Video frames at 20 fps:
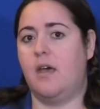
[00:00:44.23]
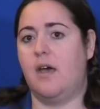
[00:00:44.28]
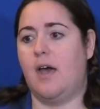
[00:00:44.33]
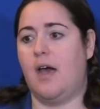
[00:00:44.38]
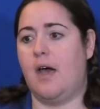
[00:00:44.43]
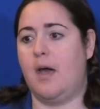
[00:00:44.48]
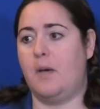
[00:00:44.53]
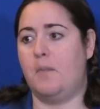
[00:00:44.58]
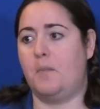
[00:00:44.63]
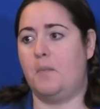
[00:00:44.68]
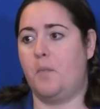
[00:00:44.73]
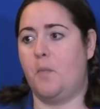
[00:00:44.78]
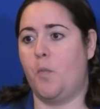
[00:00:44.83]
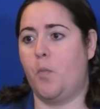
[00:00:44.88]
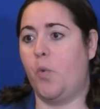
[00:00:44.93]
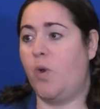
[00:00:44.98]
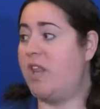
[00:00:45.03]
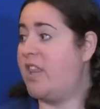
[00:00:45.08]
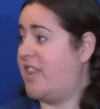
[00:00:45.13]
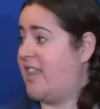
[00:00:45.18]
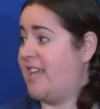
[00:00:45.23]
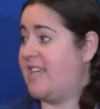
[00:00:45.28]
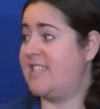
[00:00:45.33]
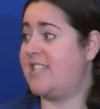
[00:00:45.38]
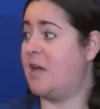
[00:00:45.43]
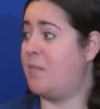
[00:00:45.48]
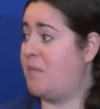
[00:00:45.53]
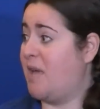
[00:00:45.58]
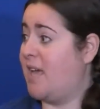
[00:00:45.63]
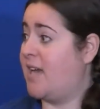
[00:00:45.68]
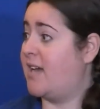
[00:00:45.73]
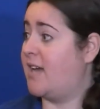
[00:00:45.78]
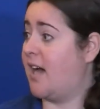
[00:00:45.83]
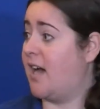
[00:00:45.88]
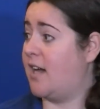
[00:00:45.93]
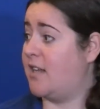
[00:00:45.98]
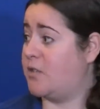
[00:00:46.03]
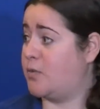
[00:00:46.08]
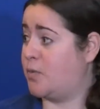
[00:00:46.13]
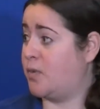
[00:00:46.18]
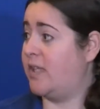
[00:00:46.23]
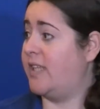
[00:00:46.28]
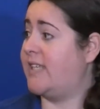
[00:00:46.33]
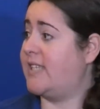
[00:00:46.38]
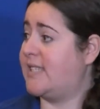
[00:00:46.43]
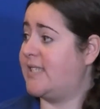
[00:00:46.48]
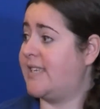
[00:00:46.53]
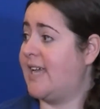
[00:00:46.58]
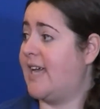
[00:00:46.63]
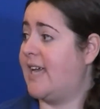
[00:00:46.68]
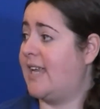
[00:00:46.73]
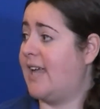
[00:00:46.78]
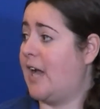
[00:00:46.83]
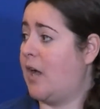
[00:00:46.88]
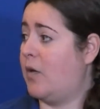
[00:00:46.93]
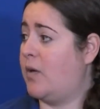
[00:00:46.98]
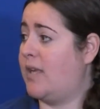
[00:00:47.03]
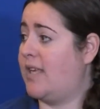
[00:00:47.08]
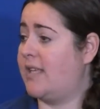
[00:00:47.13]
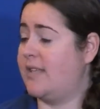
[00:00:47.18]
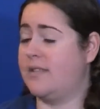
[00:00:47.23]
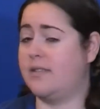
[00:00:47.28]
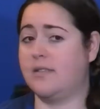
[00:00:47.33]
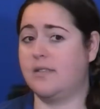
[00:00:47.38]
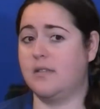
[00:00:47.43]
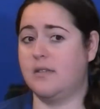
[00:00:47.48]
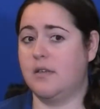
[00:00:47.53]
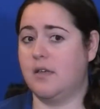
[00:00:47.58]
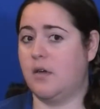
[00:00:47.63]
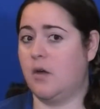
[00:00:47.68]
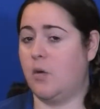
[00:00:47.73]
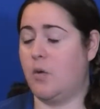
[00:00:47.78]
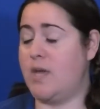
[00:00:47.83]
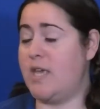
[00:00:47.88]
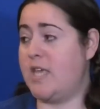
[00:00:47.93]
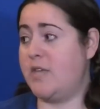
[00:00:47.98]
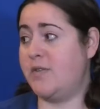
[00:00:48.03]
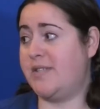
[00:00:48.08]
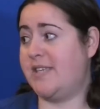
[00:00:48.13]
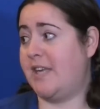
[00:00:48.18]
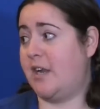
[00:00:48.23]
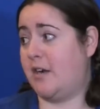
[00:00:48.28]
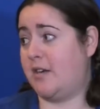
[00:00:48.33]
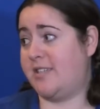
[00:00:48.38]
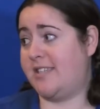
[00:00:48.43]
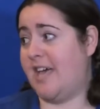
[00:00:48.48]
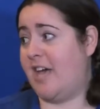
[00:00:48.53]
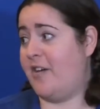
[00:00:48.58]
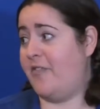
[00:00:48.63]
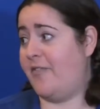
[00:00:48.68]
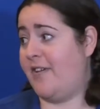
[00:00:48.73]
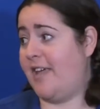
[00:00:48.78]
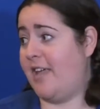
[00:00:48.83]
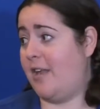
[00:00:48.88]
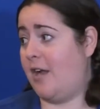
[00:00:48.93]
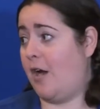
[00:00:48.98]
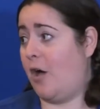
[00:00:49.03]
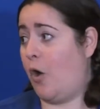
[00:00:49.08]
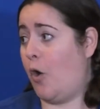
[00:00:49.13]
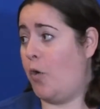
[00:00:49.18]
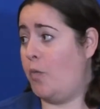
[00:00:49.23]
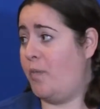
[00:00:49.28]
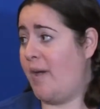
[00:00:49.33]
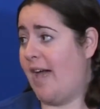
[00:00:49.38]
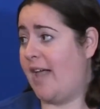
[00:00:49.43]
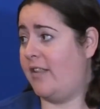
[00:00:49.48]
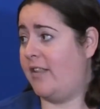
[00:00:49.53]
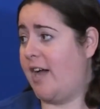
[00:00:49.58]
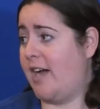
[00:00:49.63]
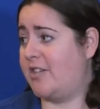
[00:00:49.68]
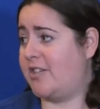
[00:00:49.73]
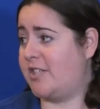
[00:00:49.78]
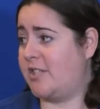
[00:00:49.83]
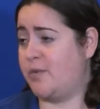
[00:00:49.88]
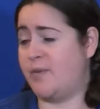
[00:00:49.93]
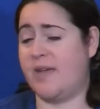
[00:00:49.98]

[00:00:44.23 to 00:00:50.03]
Um, one of the things that make us really stand out is we use it ourselves in our own pet lodges.